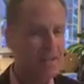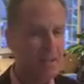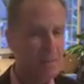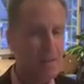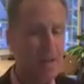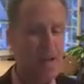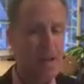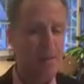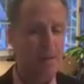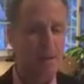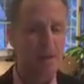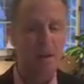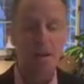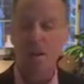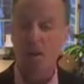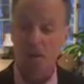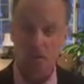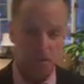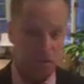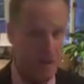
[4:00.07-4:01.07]
the payment
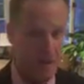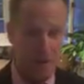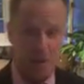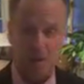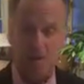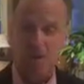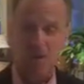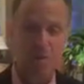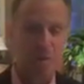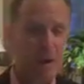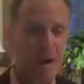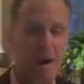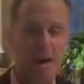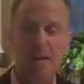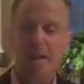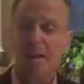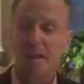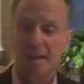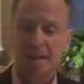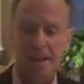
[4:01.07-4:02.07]
right on the spot,
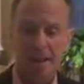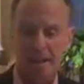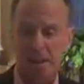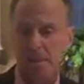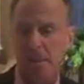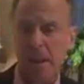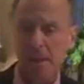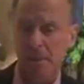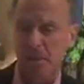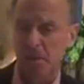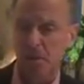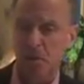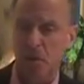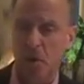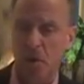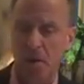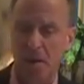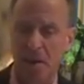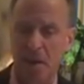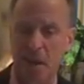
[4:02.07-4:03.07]
get the payment
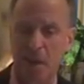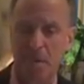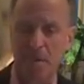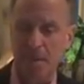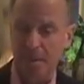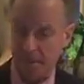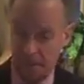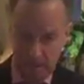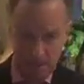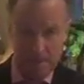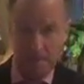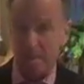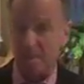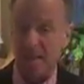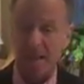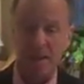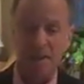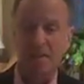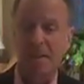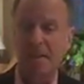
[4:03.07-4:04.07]
started up, give me the
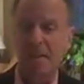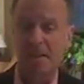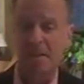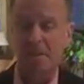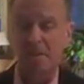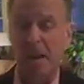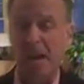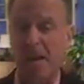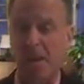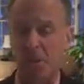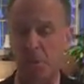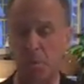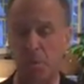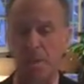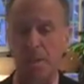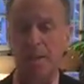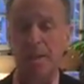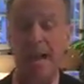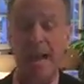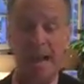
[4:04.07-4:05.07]
letter that he's
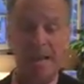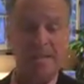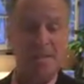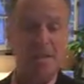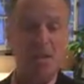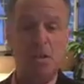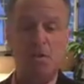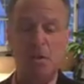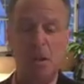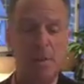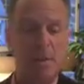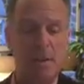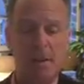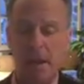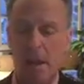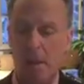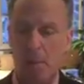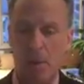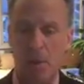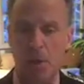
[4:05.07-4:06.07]
actually has the agreement,
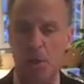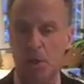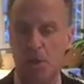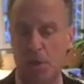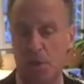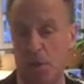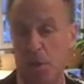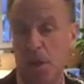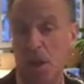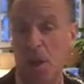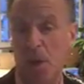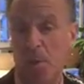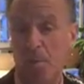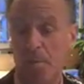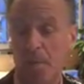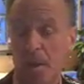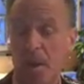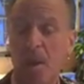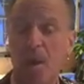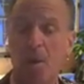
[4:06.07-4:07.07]
and we're good to go.
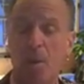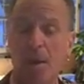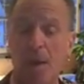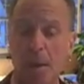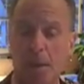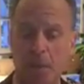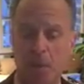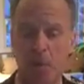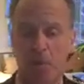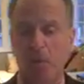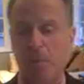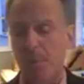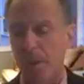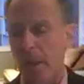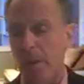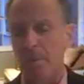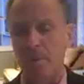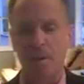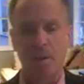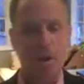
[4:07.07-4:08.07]
We get proof of
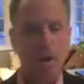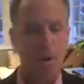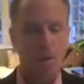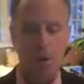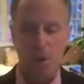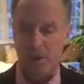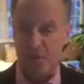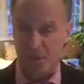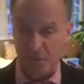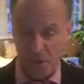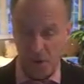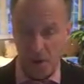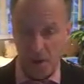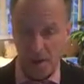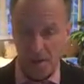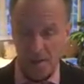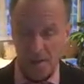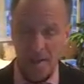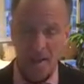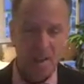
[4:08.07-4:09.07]
payment, we're fine.
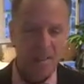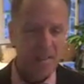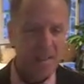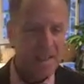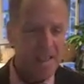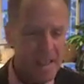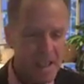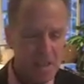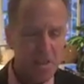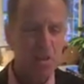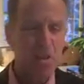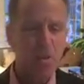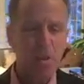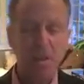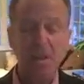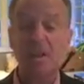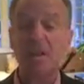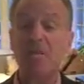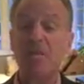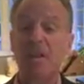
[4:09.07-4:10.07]
The issue
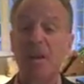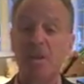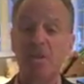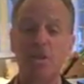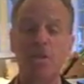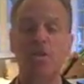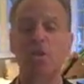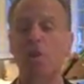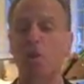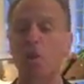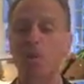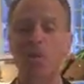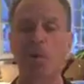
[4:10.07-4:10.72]
with a conventional loan,